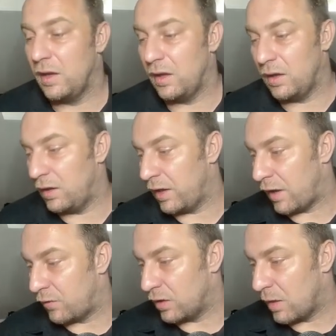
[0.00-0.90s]
Uh,
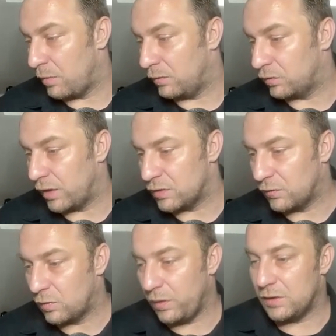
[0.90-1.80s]
after a couple of trades
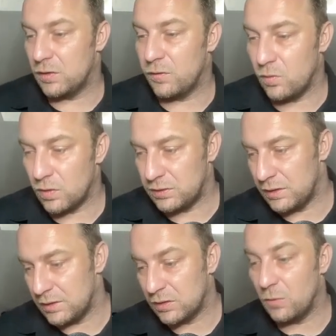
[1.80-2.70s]
of queens, of course,
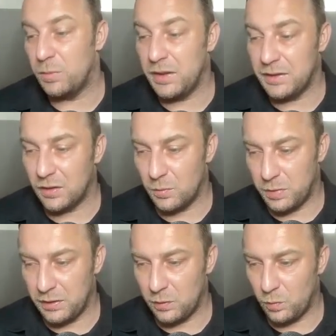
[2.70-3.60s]
this is completely,
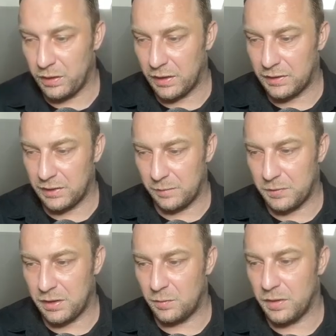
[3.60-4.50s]
completely winning endgame
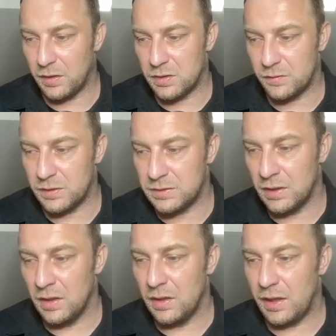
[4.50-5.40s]
here because of this,
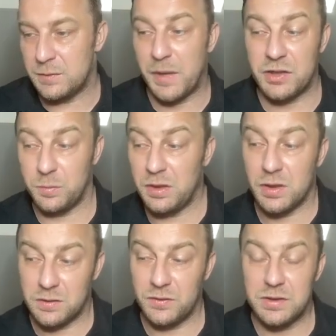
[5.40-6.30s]
especially
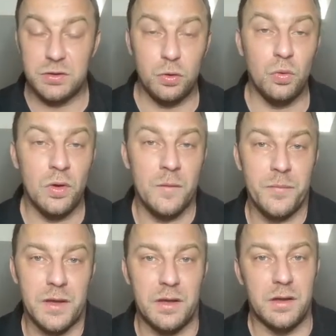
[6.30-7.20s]
because of these two
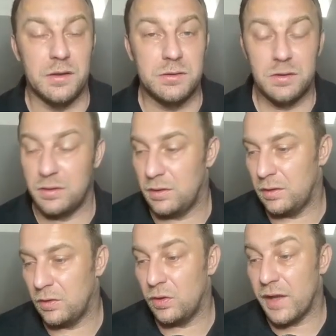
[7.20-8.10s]
uh,
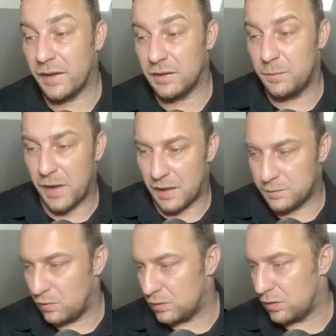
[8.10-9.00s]
uh, connected pass
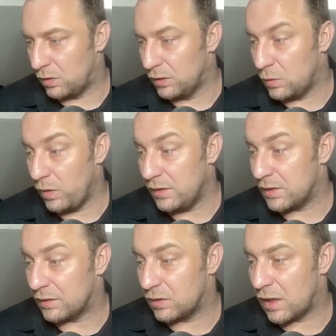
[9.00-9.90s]
pawns on the queen
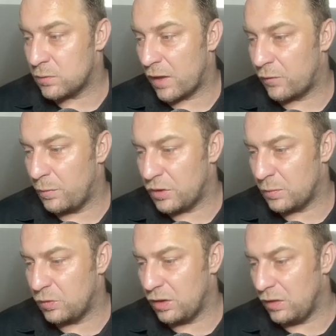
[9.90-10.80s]
side. So that's why for
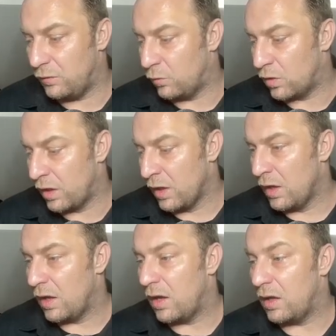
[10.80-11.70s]
bishop to e4,
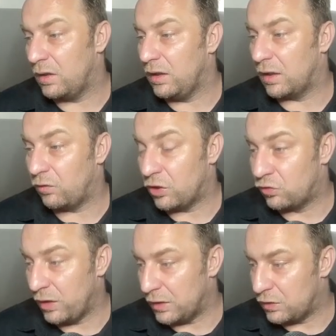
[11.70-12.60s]
uh, Leela
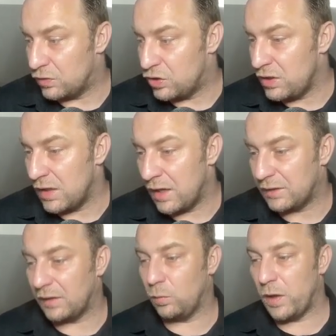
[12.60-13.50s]
retreated to
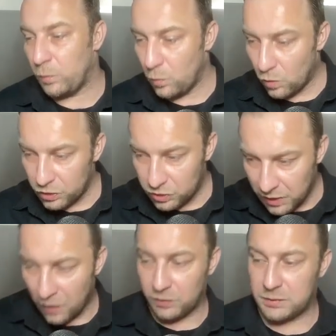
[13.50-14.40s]
g8. And when we watch
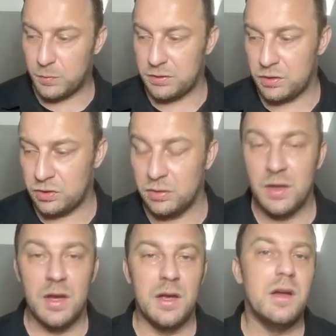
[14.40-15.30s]
now this position,
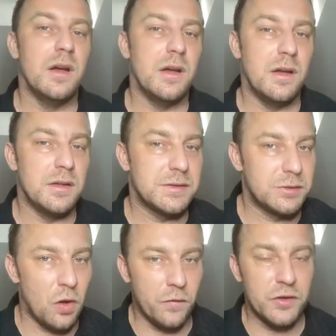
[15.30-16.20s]
uh,
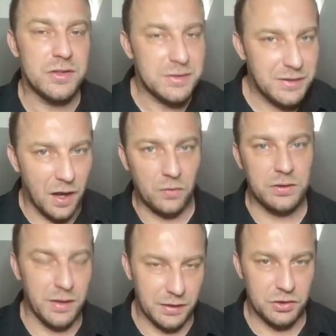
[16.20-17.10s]
Stockfish is down
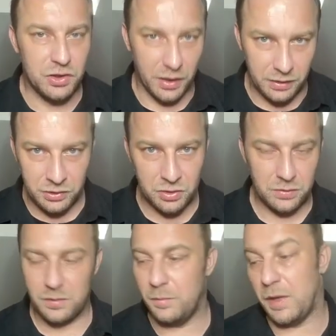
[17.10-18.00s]
the exchange
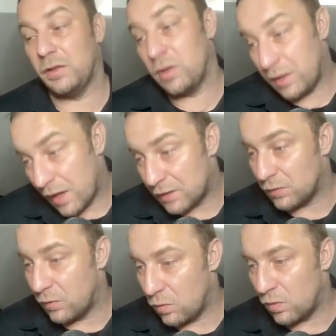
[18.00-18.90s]
but has
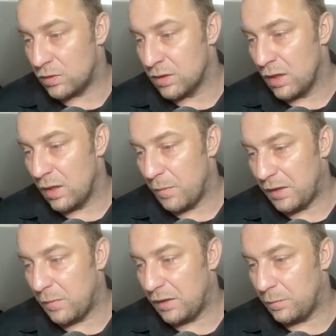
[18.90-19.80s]
of course
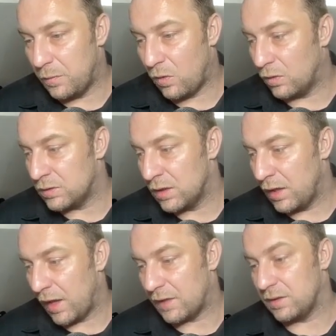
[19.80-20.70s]
many many pawns
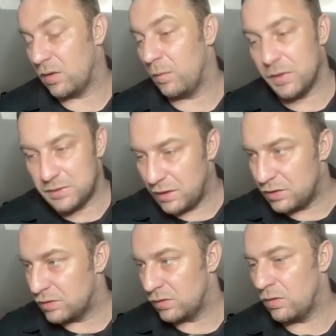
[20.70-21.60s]
as a
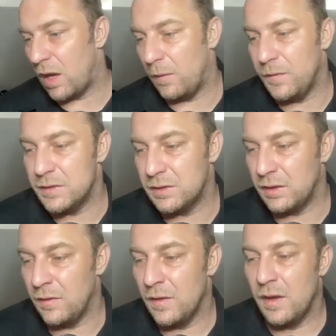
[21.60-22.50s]
compensation so
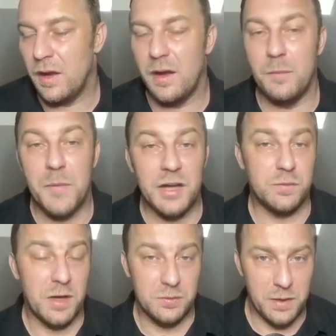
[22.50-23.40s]
obviously a
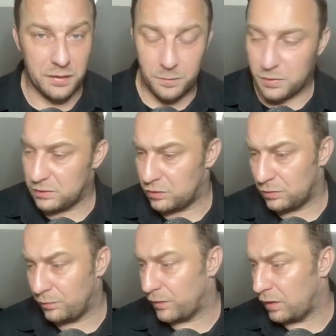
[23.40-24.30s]
much much better
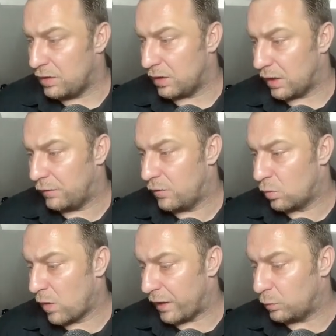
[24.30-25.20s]
position here again for
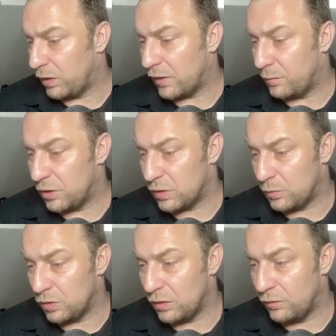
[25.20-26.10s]
white we have bishop
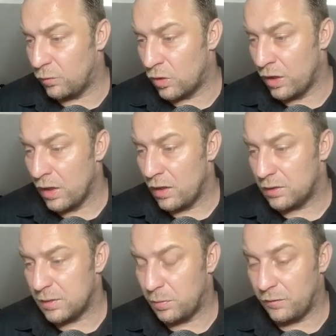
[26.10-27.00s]
to d4
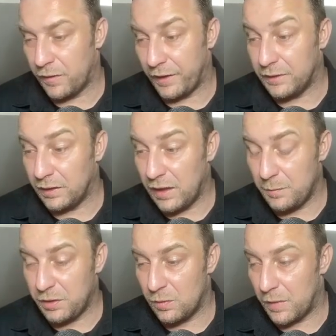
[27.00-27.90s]
simplifying the
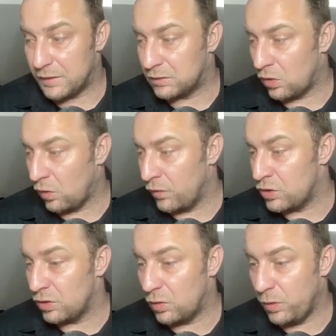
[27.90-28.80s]
game here by
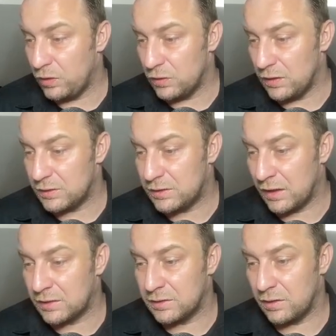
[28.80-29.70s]
stockfish queen to
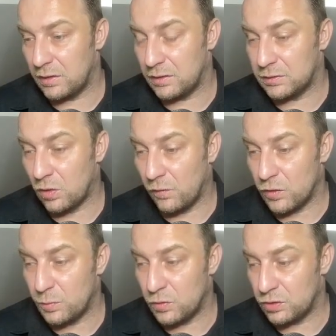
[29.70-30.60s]
d6 uh,
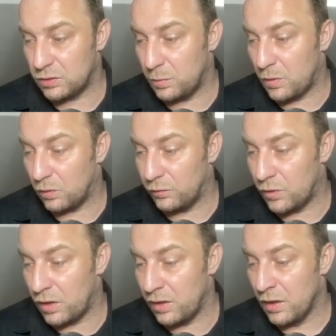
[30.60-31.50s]
stockfish pushes the pawn
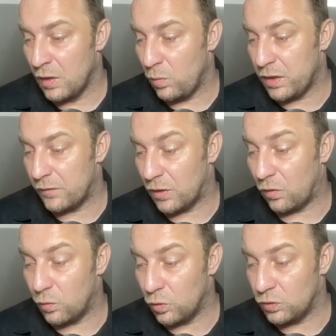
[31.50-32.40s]
further we have now
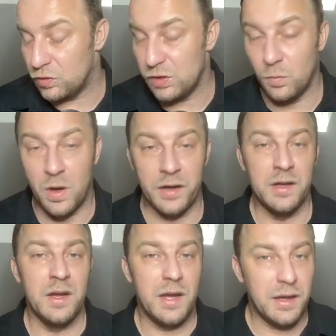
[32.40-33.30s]
rook to g1
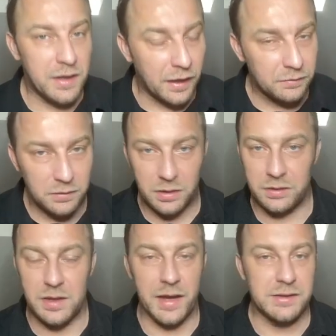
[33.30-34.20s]
again a
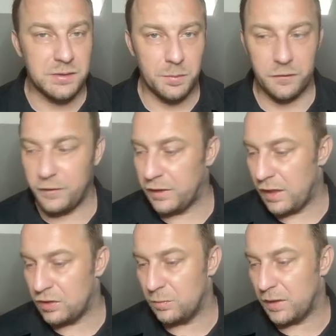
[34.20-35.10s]
nice
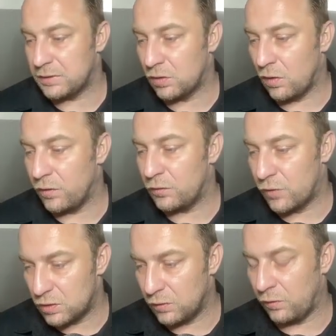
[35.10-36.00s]
simplification by stockfish
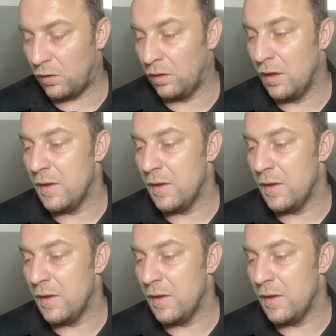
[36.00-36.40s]
first of all